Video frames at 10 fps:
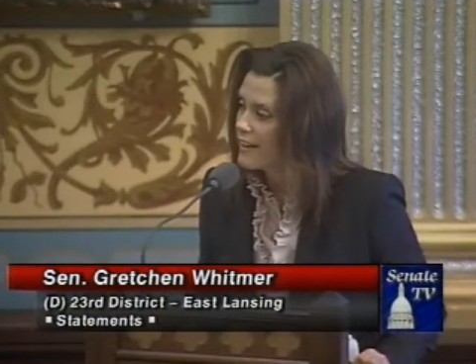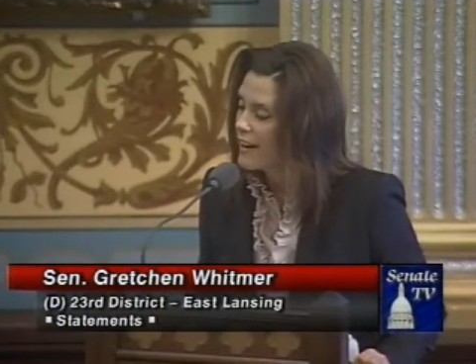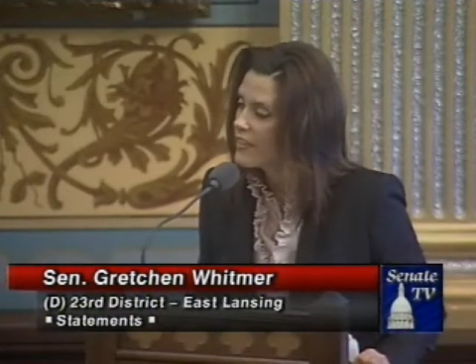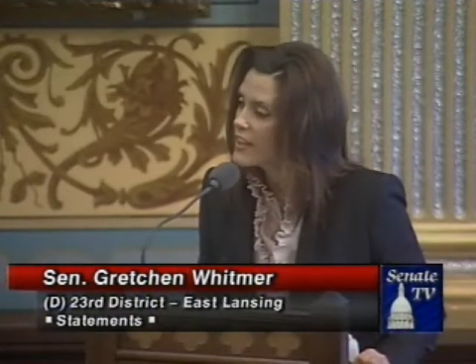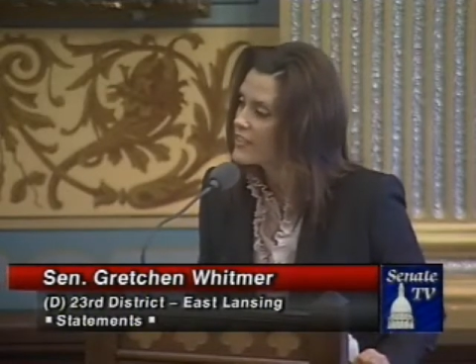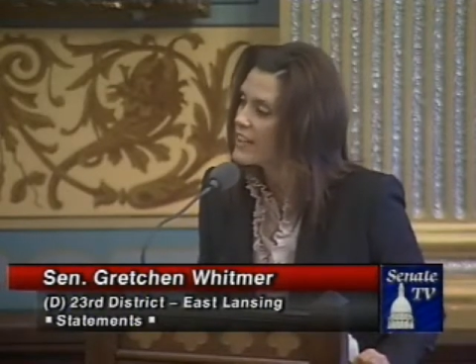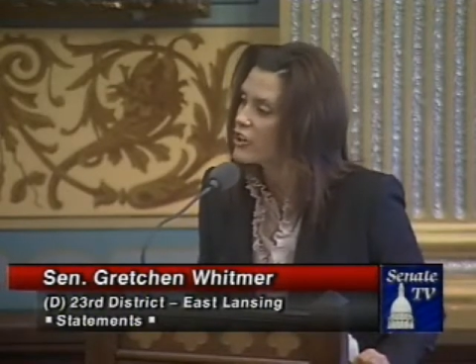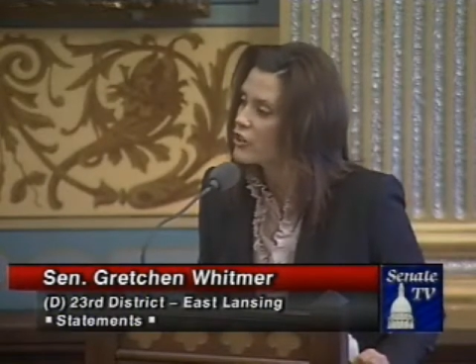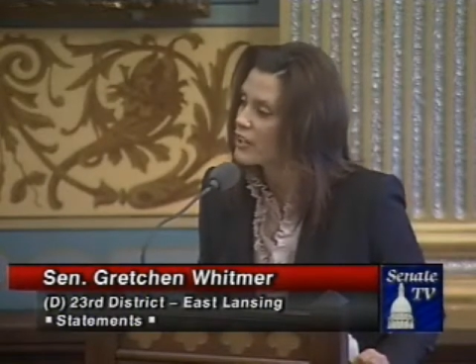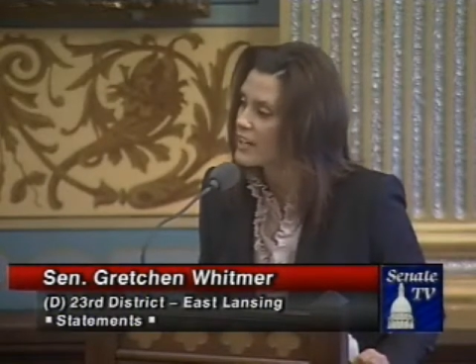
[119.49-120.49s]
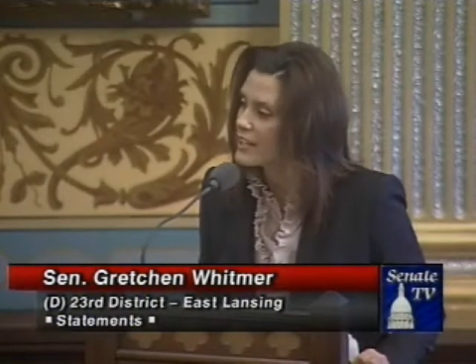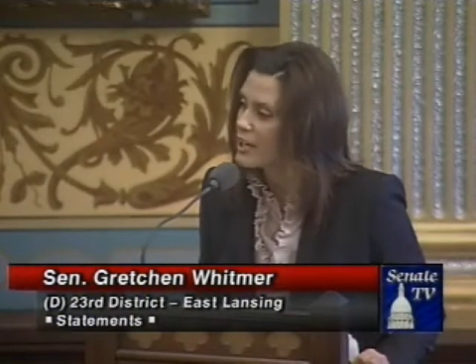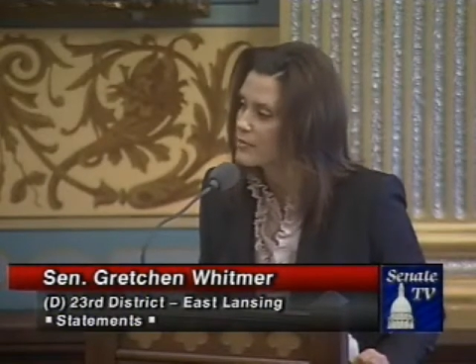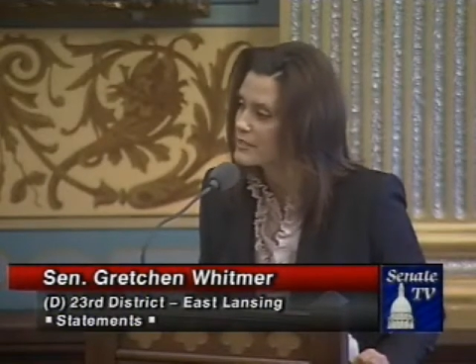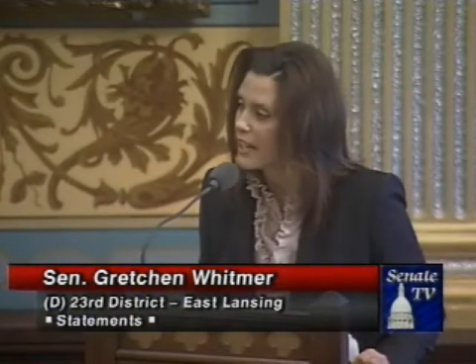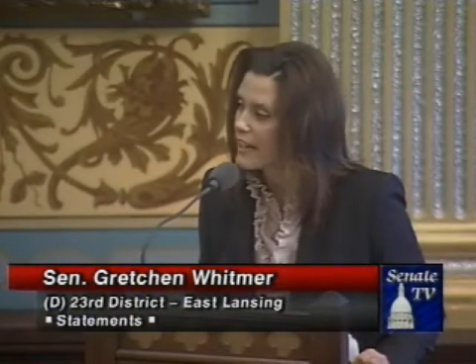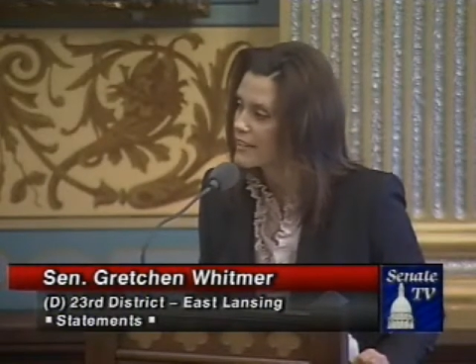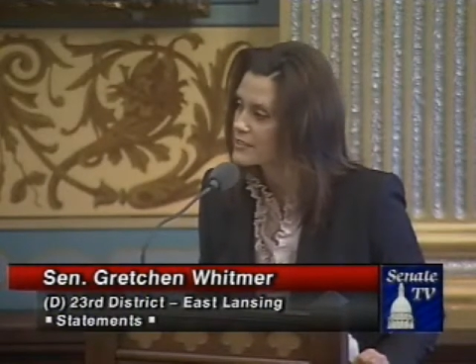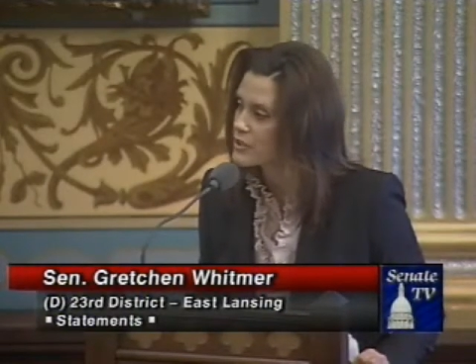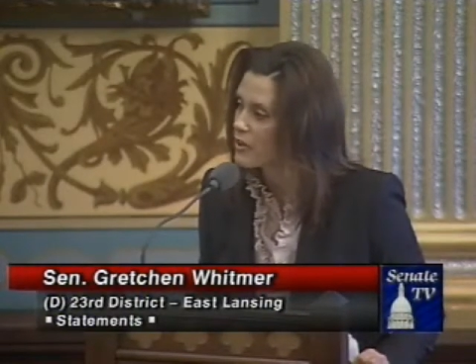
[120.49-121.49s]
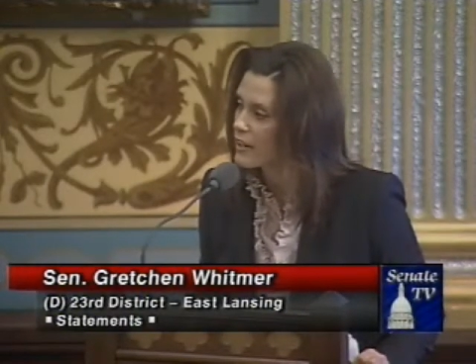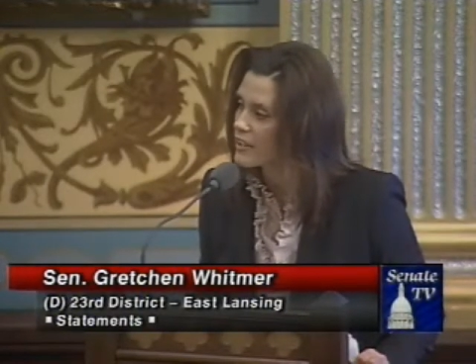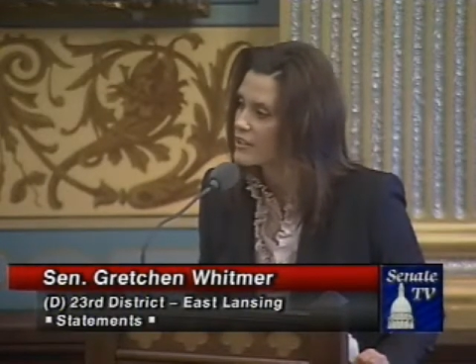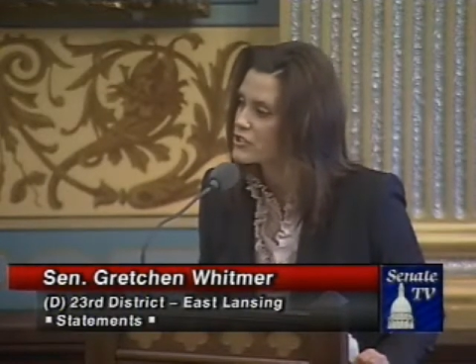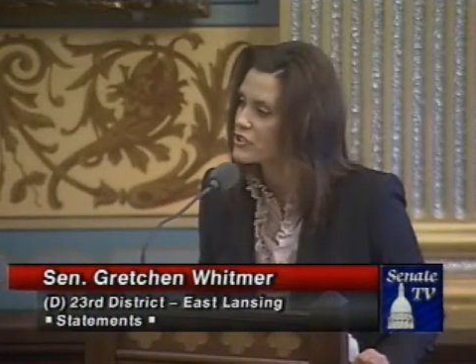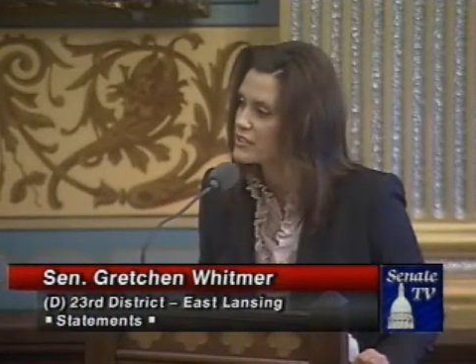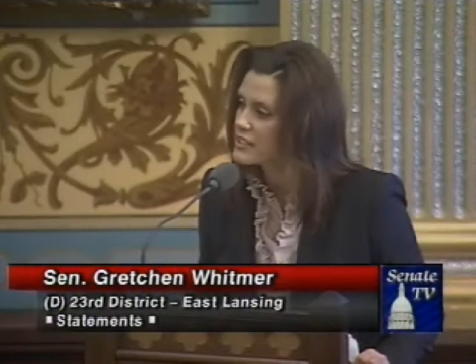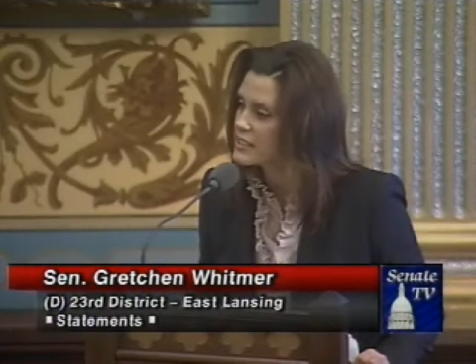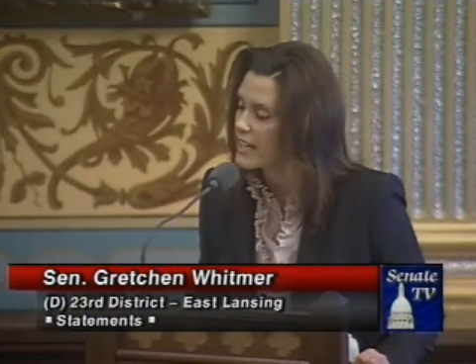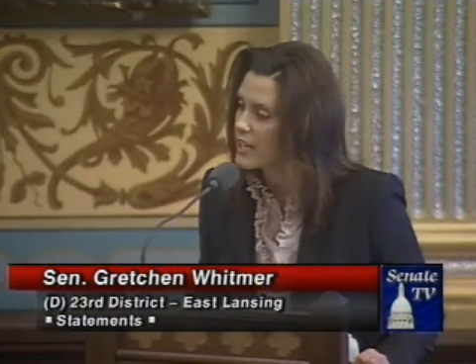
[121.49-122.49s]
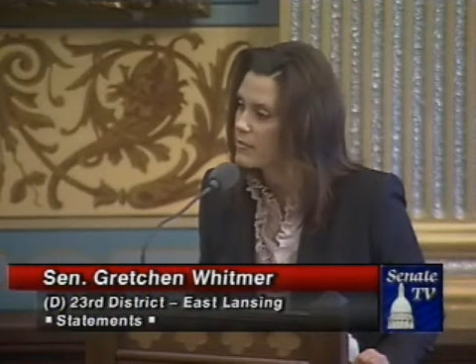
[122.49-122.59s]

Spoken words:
I think the earned income tax credit should stay